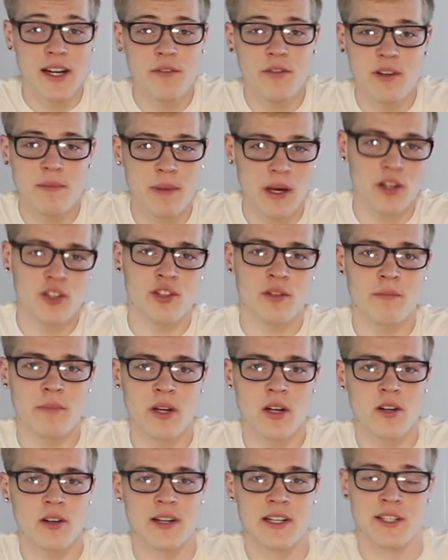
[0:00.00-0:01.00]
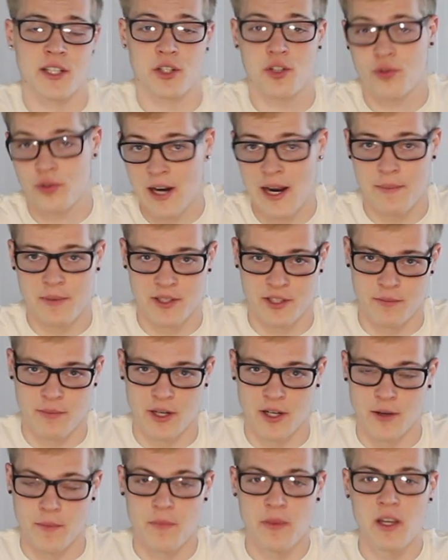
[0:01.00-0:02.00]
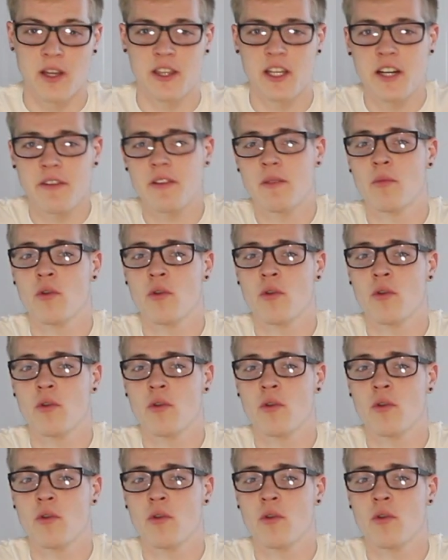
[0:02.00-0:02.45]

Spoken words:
every Belgian beer is a Trappist beer. Think of it